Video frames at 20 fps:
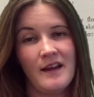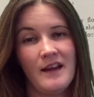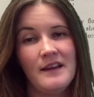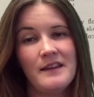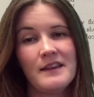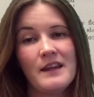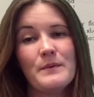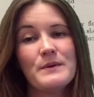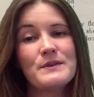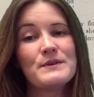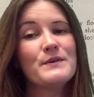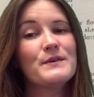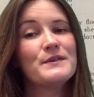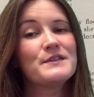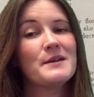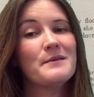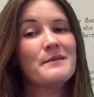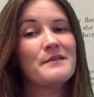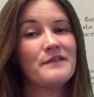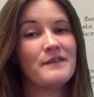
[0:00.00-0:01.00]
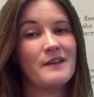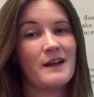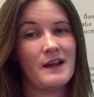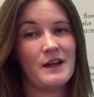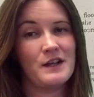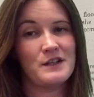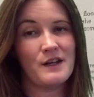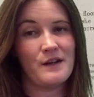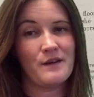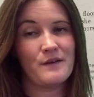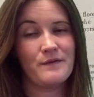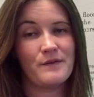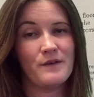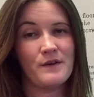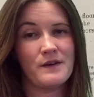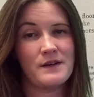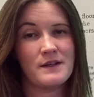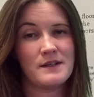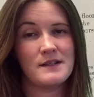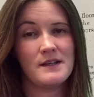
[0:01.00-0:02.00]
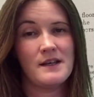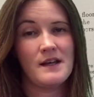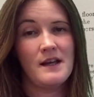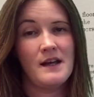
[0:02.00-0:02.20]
There was also a furnishing fund,